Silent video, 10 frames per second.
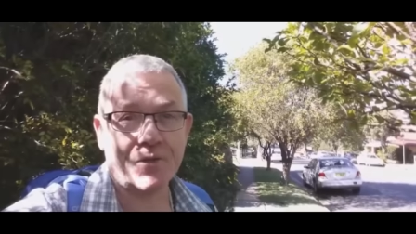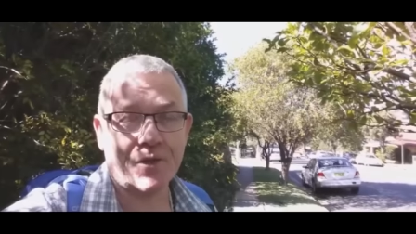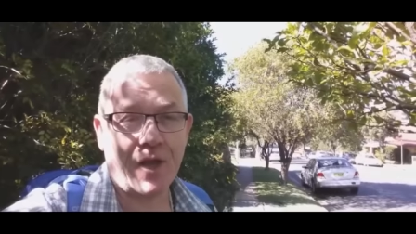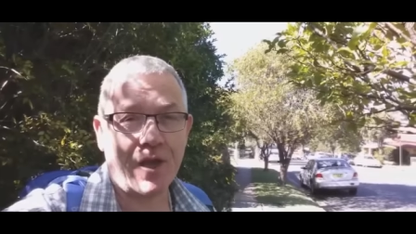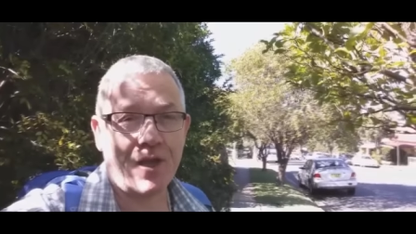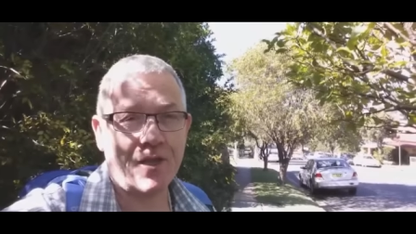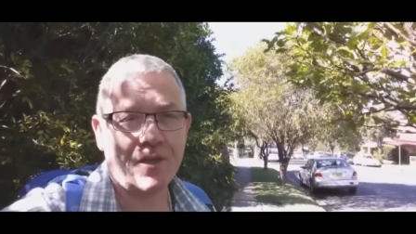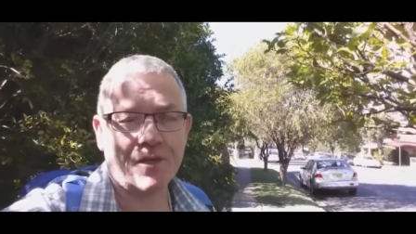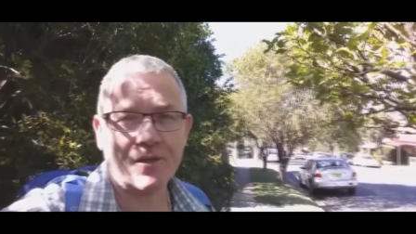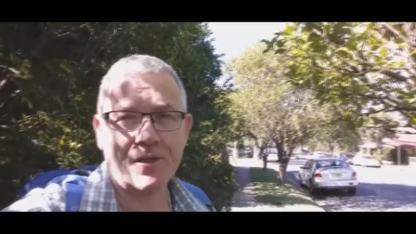
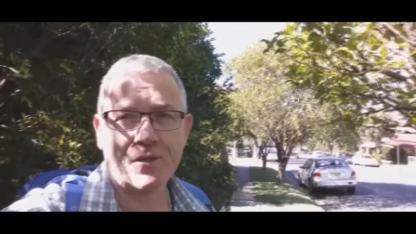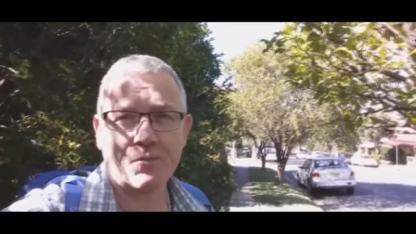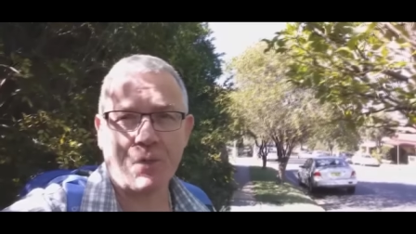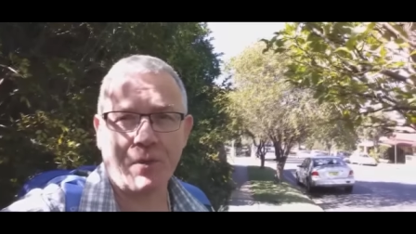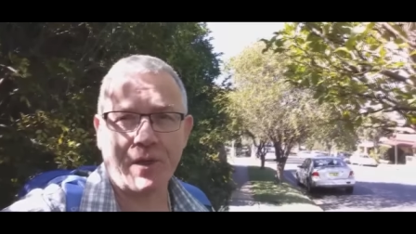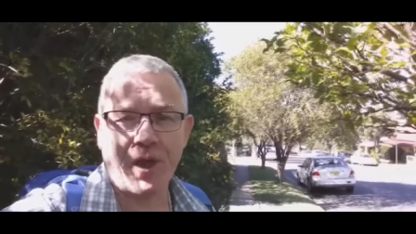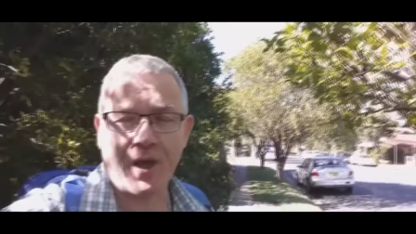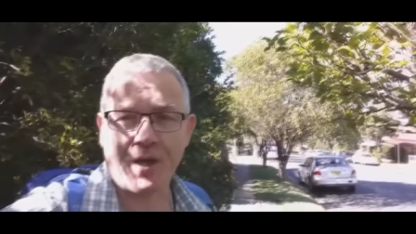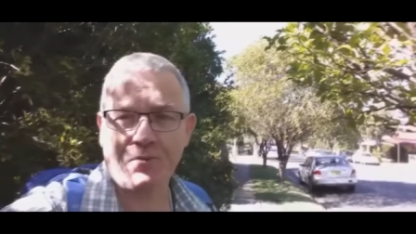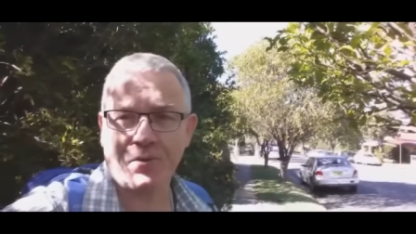Today is probably a
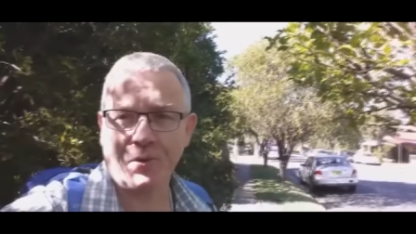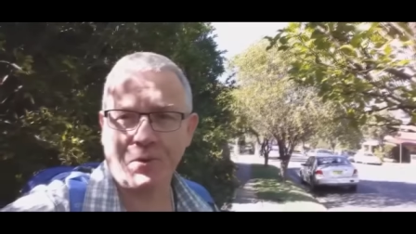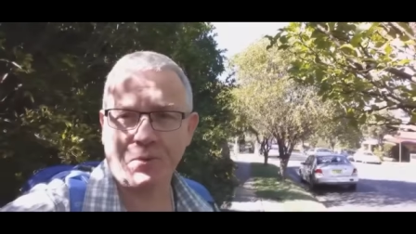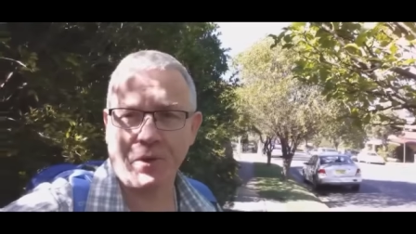day filled